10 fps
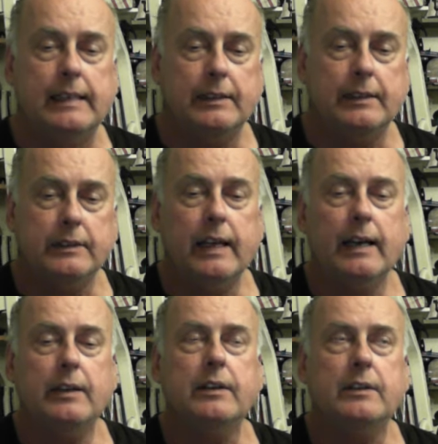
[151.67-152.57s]
there's an
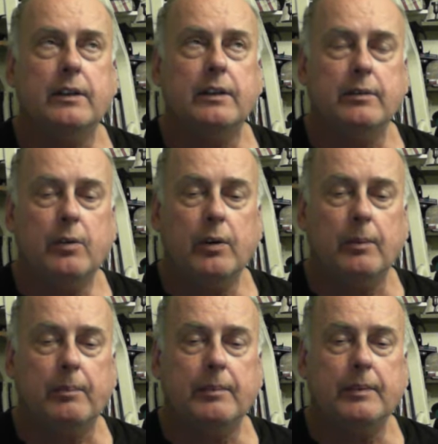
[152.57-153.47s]
address on the
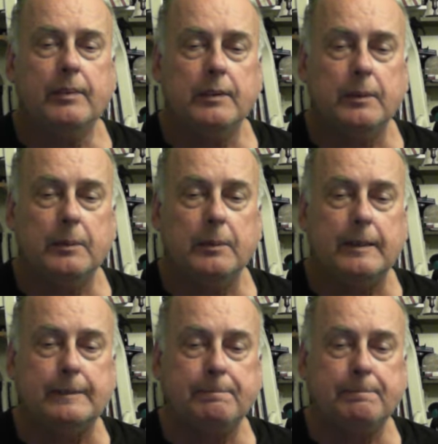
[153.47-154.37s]
form.
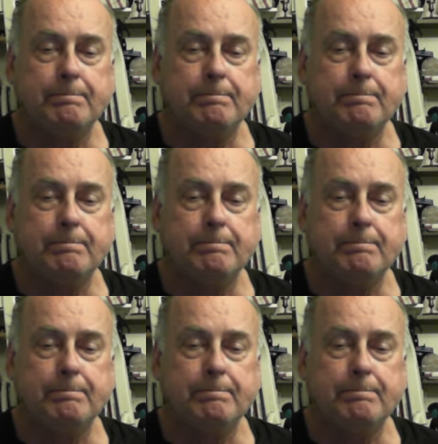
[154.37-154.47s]
So